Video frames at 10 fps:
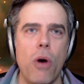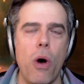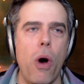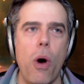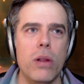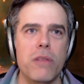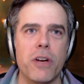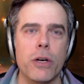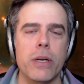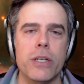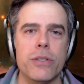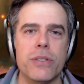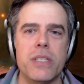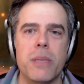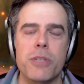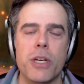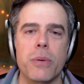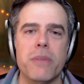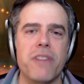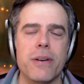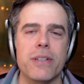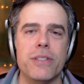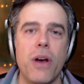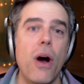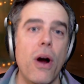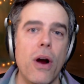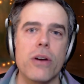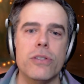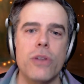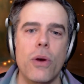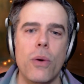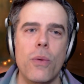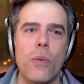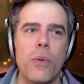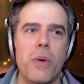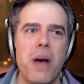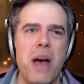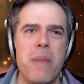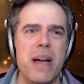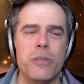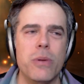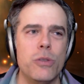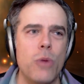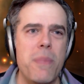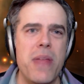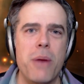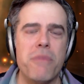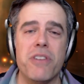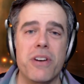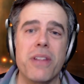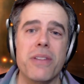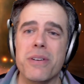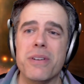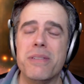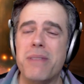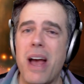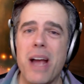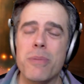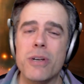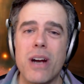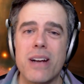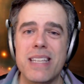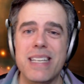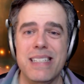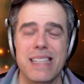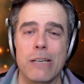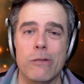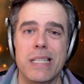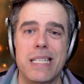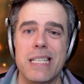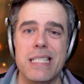all of our creatures except General Ferris are, so I might as well swap that out for another hybrid card that literally does